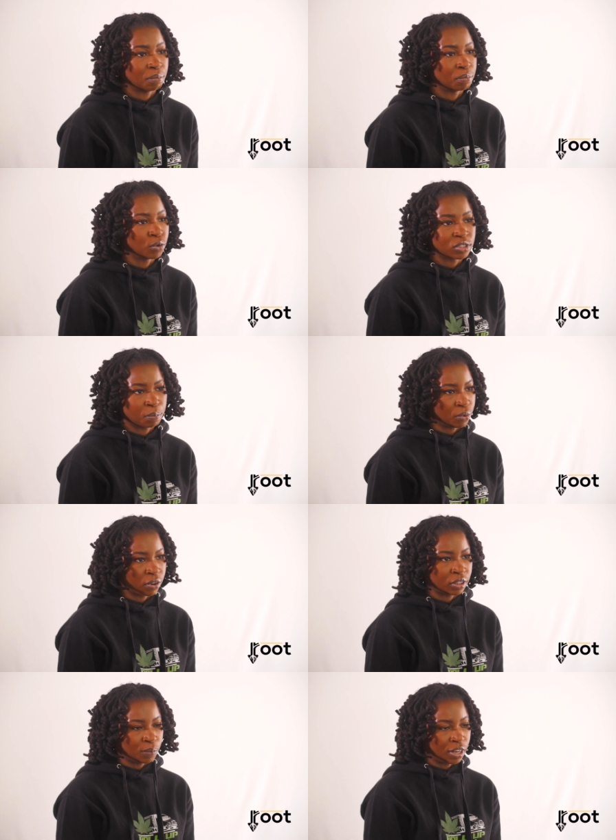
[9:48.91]
Most
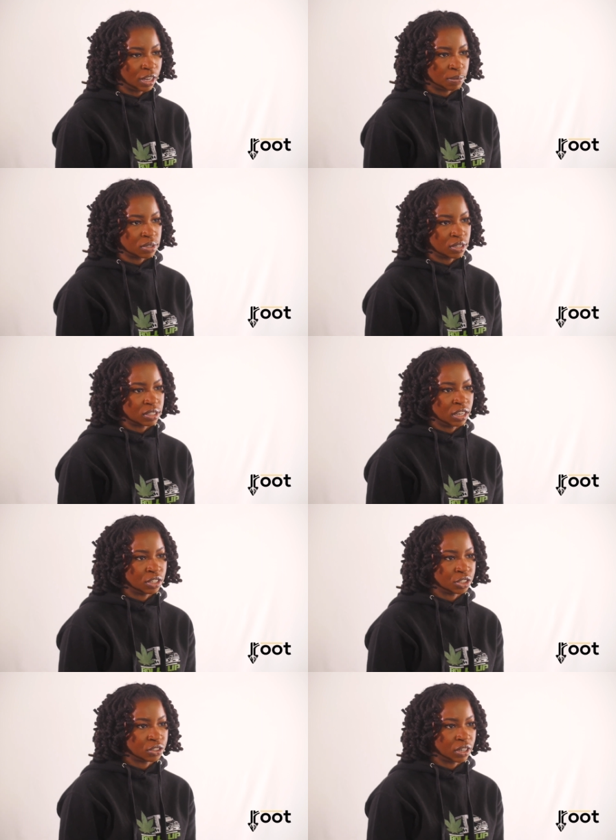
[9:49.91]
importantly, when it comes to this
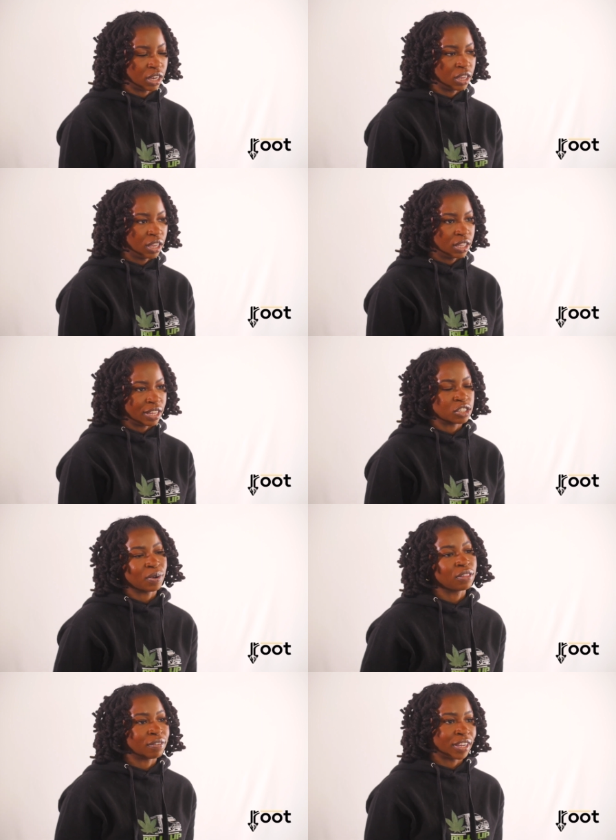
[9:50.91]
industry. That's
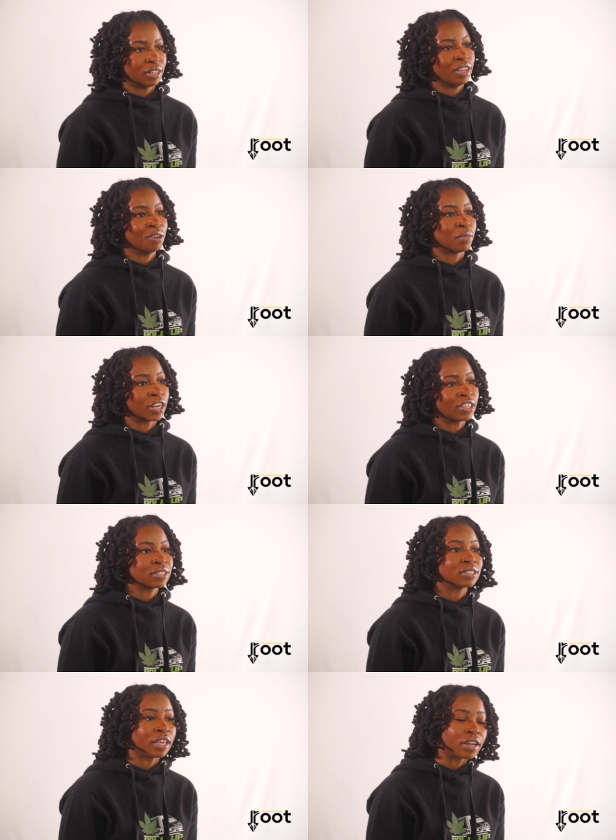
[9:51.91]
why the regulated market
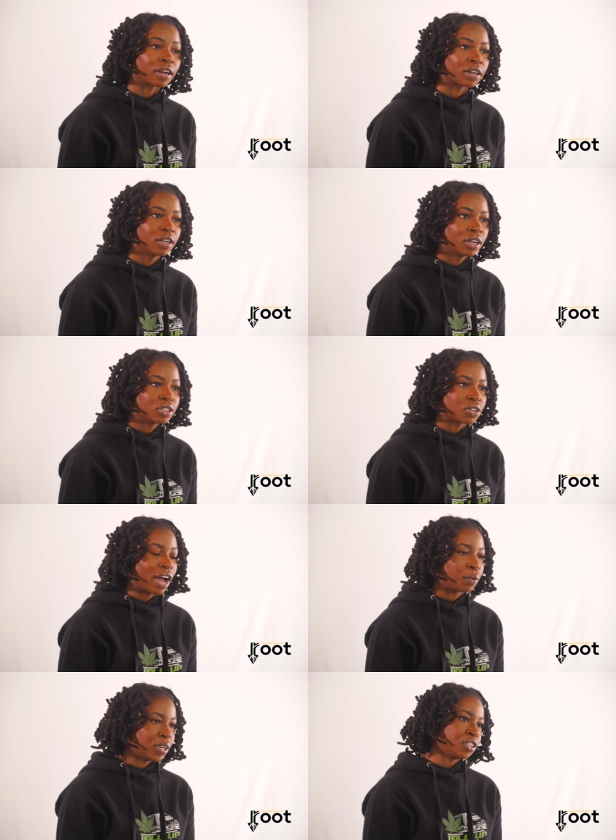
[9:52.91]
is here. So how
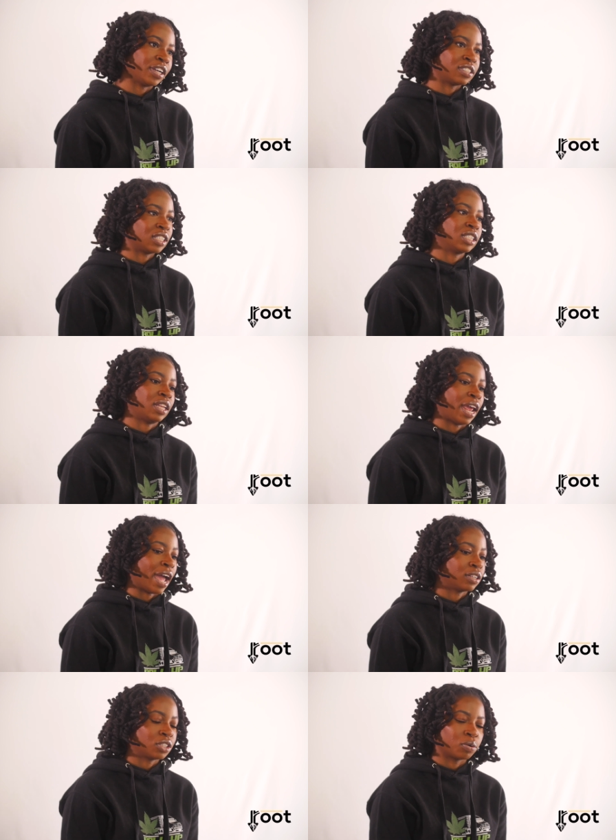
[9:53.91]
do we transition
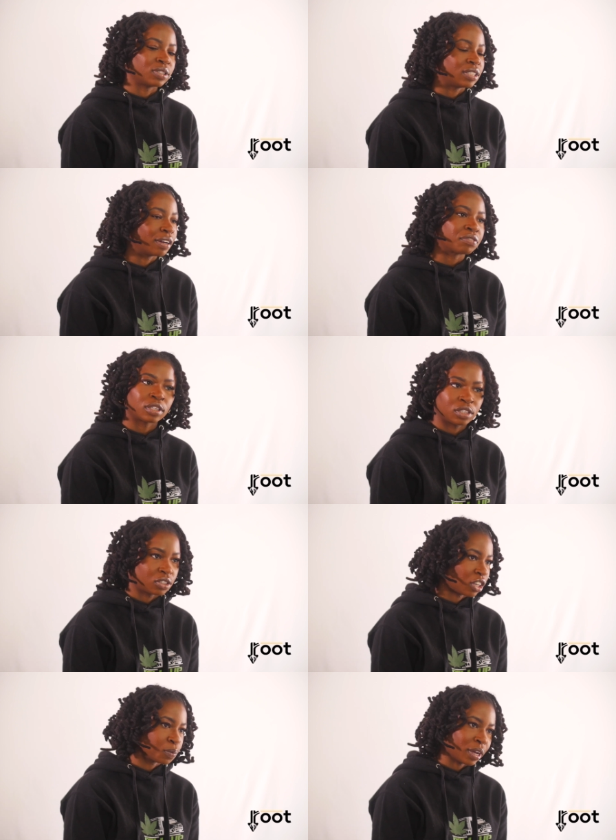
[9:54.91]
that? So it definitely
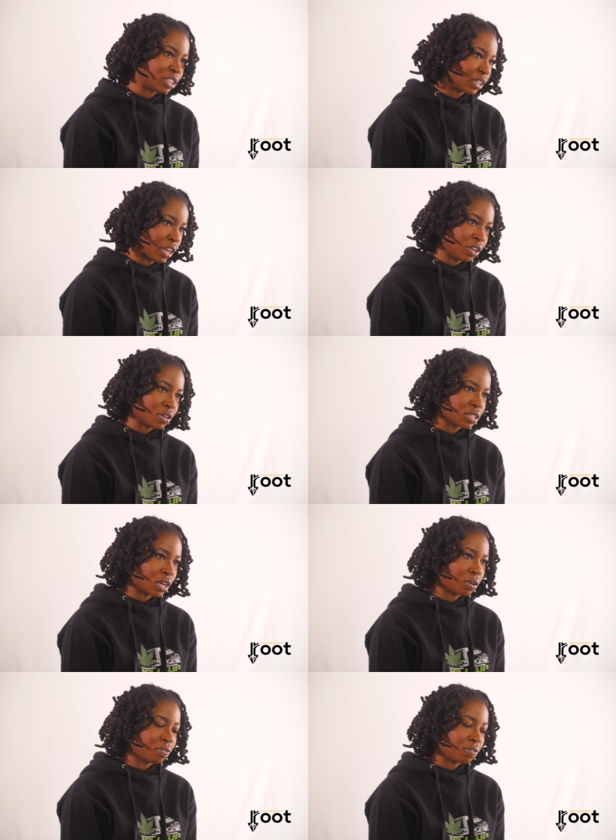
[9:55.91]
starts with educating yourself